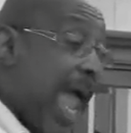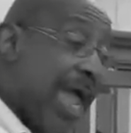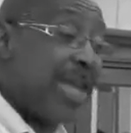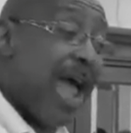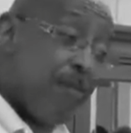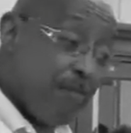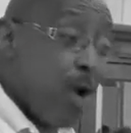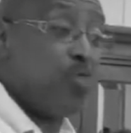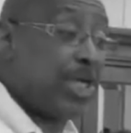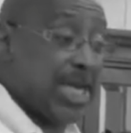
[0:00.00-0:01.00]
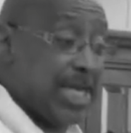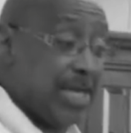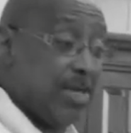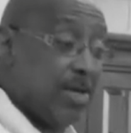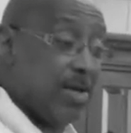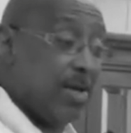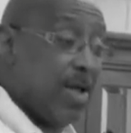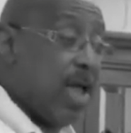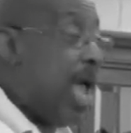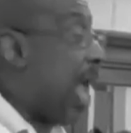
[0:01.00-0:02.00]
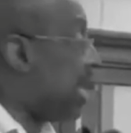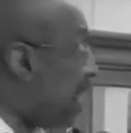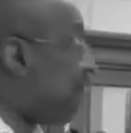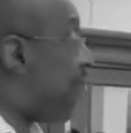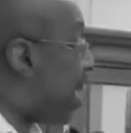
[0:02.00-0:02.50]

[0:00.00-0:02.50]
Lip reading: had to have protein. And they